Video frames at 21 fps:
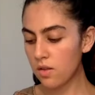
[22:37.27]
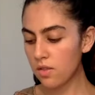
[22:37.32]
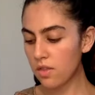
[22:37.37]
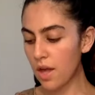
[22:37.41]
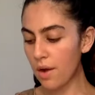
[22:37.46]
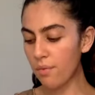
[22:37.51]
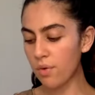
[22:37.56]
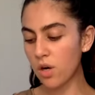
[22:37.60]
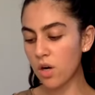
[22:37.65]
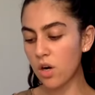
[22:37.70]

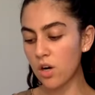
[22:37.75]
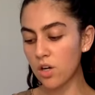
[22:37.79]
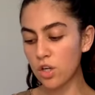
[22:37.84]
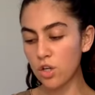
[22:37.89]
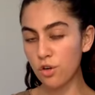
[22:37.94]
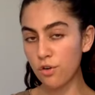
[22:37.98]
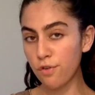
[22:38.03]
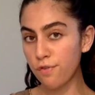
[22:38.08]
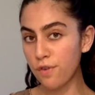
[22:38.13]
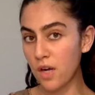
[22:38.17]
that
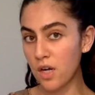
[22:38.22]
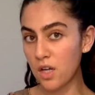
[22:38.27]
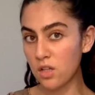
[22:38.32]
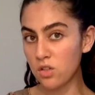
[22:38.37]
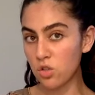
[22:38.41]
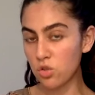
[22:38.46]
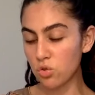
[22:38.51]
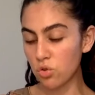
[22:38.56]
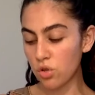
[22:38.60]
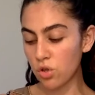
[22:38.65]
regarded your
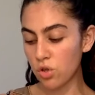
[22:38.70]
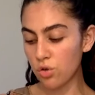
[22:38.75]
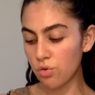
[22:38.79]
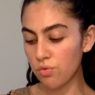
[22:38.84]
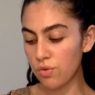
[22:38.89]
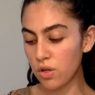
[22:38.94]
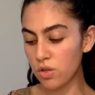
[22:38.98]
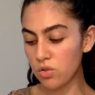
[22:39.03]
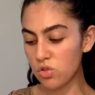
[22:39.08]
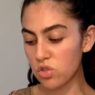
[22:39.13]
finances or your
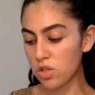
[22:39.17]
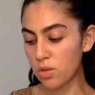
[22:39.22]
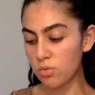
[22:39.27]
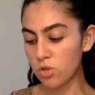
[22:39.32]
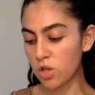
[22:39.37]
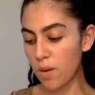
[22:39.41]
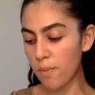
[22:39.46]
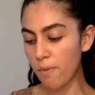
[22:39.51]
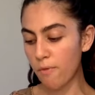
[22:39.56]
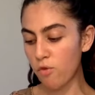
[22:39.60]
career in some
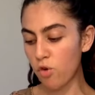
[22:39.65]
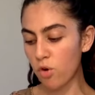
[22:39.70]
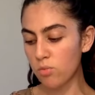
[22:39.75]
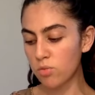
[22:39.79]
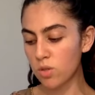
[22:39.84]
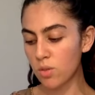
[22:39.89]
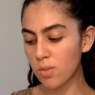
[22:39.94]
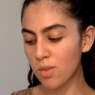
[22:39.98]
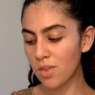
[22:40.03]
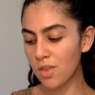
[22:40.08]
shape or
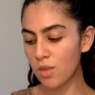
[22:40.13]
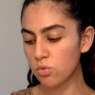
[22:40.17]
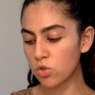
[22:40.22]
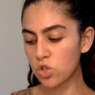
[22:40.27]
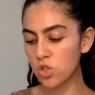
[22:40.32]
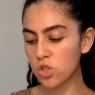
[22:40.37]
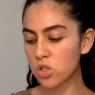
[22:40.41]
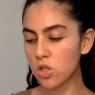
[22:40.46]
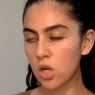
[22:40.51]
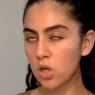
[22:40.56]
form. Something that
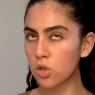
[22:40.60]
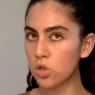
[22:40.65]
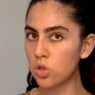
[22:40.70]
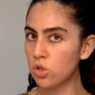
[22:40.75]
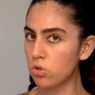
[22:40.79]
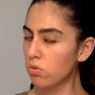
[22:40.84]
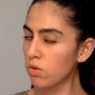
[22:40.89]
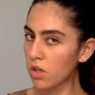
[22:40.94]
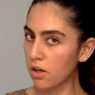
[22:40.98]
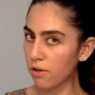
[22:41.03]
was just not
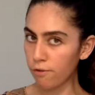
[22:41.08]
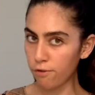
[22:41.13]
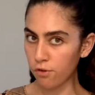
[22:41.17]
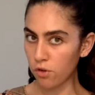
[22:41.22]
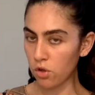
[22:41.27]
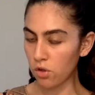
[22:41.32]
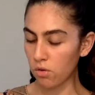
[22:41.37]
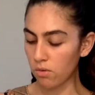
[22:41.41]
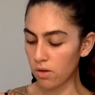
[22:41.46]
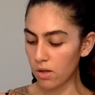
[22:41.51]
doing it
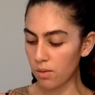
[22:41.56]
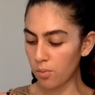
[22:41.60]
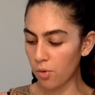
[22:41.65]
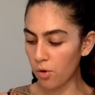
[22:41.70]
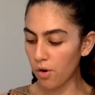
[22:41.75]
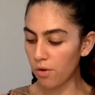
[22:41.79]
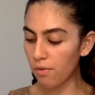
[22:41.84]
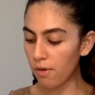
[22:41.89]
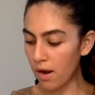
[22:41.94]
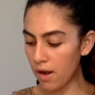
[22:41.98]
for you
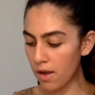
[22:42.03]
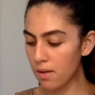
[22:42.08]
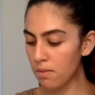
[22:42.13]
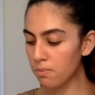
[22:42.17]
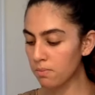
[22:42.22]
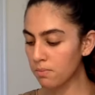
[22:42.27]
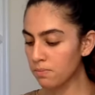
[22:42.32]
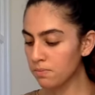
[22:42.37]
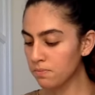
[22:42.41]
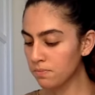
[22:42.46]
anymore, right?